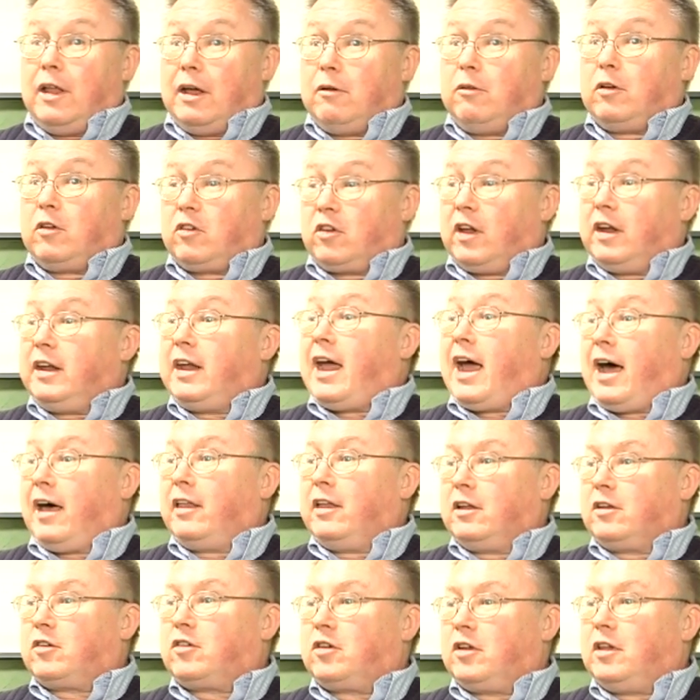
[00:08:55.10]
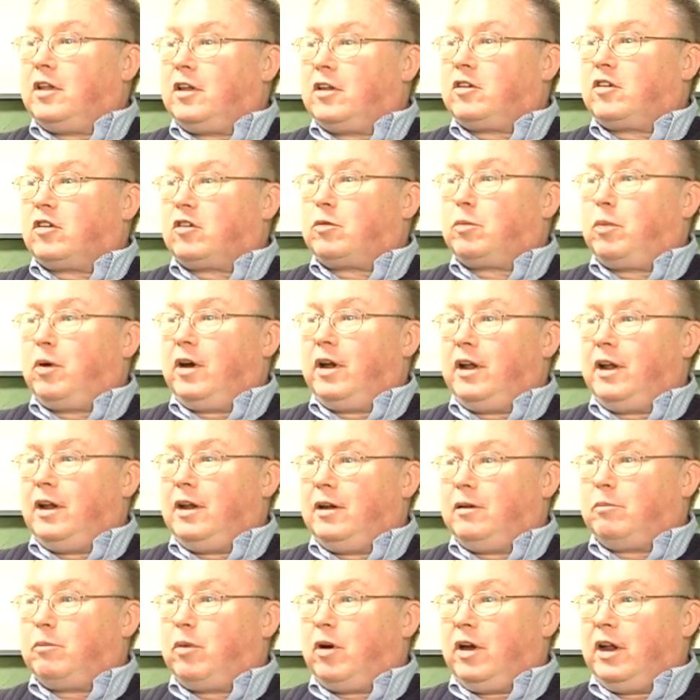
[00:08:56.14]
say, yeah, this is
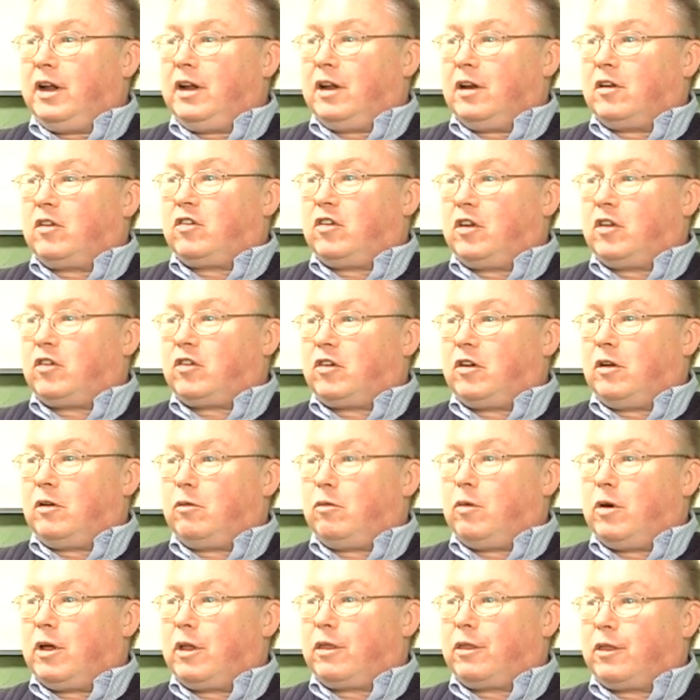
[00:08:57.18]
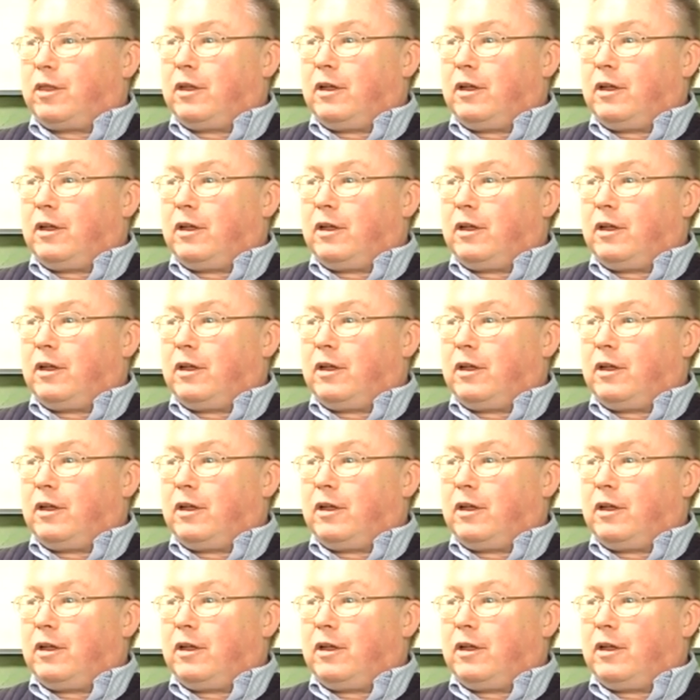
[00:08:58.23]
pretty consistent with